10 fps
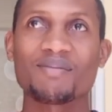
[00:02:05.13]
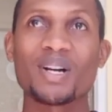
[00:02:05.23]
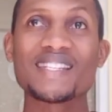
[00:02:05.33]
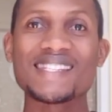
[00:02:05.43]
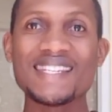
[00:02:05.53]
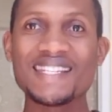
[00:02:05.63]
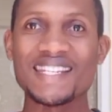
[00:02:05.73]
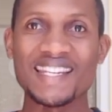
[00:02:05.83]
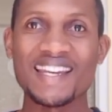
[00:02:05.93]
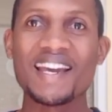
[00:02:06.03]

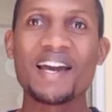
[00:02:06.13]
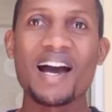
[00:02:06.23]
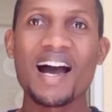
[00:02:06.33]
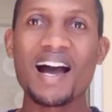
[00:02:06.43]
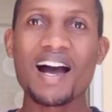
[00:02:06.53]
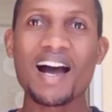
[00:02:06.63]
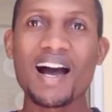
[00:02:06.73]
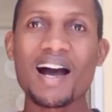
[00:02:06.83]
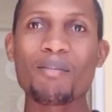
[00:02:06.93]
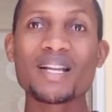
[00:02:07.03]
Mancity.
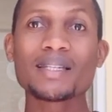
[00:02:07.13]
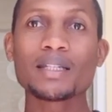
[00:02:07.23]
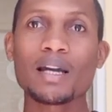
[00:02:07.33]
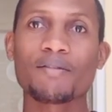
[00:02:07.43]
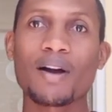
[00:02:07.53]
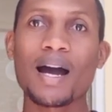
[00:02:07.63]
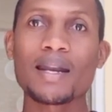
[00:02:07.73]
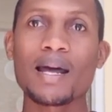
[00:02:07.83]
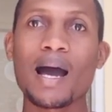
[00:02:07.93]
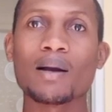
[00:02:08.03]
Mancity have
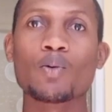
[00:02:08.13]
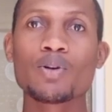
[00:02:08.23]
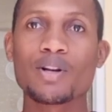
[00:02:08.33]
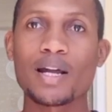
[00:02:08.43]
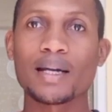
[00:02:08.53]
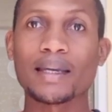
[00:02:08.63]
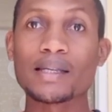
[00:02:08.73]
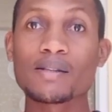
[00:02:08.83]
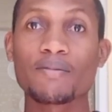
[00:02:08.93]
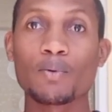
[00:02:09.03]
had a good run
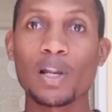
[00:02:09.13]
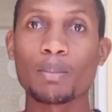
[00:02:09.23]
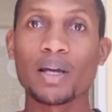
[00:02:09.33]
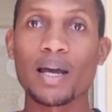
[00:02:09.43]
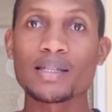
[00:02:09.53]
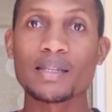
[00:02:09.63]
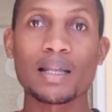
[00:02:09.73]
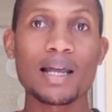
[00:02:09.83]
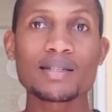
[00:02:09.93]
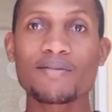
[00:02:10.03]
against Fulham, guys. In
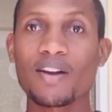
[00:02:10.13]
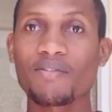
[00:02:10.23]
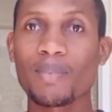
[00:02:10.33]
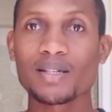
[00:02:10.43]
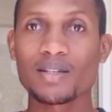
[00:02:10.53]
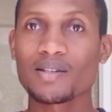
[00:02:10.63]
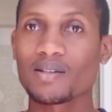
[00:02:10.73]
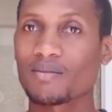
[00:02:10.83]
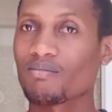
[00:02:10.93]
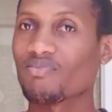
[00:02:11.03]
the last 5
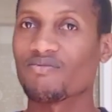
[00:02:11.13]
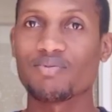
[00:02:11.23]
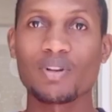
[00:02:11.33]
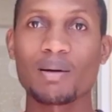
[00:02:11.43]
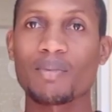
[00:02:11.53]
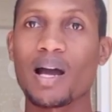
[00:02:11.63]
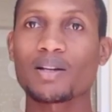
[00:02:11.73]
matches, Fulham